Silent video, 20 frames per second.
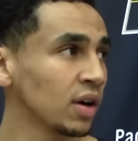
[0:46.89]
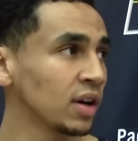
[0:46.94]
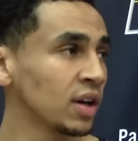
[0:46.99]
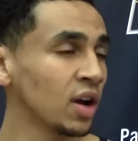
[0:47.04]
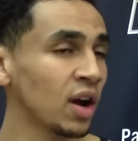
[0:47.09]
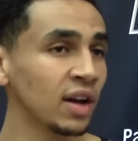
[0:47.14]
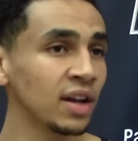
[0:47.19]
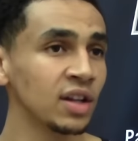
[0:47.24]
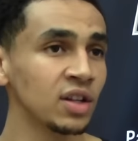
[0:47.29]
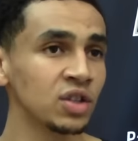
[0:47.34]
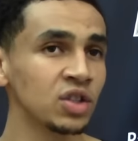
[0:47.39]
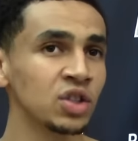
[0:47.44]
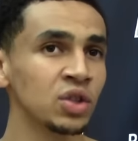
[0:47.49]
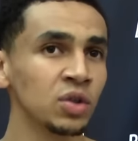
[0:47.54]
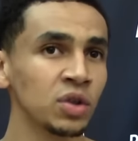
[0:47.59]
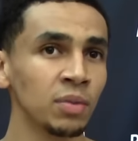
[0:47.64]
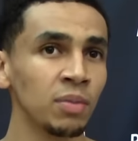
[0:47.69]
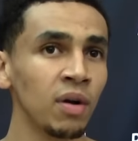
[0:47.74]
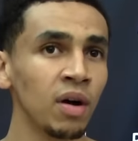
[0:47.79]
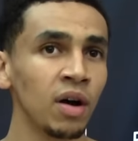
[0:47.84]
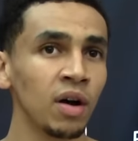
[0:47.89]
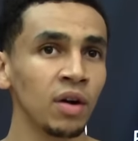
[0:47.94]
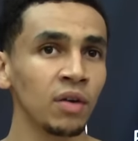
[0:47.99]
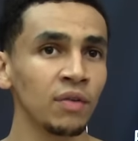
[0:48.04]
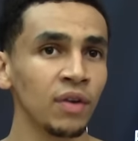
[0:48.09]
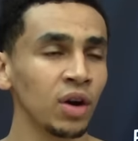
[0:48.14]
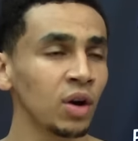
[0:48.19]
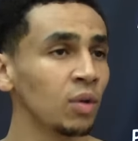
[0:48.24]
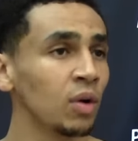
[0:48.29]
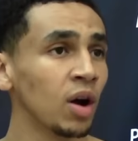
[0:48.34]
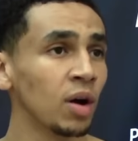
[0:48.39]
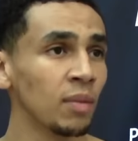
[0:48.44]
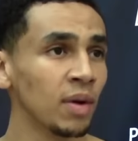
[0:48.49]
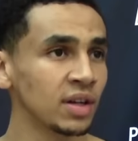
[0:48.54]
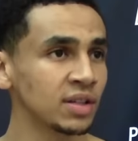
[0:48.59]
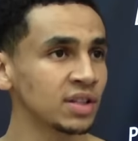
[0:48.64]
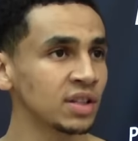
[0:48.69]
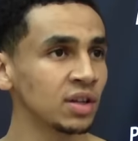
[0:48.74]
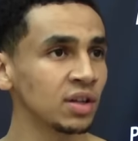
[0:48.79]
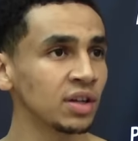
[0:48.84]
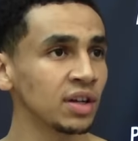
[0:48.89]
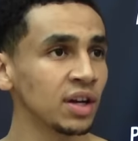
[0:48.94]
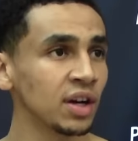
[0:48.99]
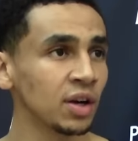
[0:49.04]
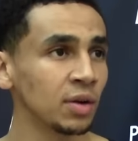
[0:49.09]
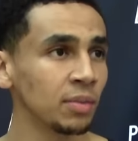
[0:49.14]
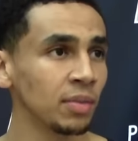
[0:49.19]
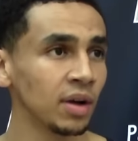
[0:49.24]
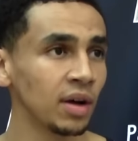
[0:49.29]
I didn't shoot the ball very well my senior year,